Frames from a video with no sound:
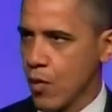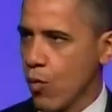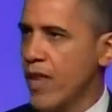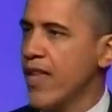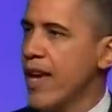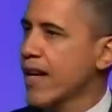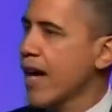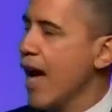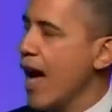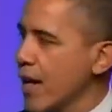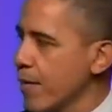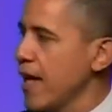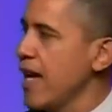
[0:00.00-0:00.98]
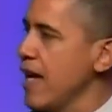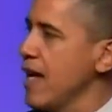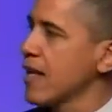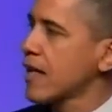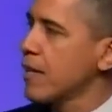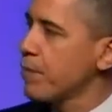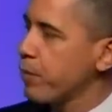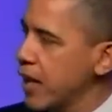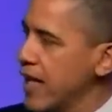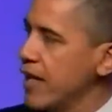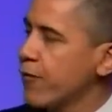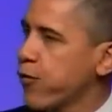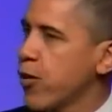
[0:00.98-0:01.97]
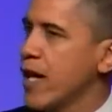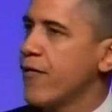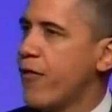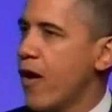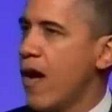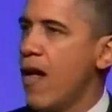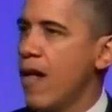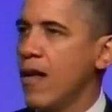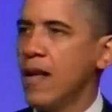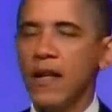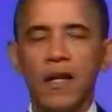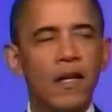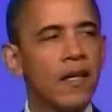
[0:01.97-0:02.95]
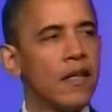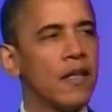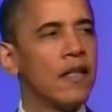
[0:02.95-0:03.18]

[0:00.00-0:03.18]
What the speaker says: With the economy in complete free fall,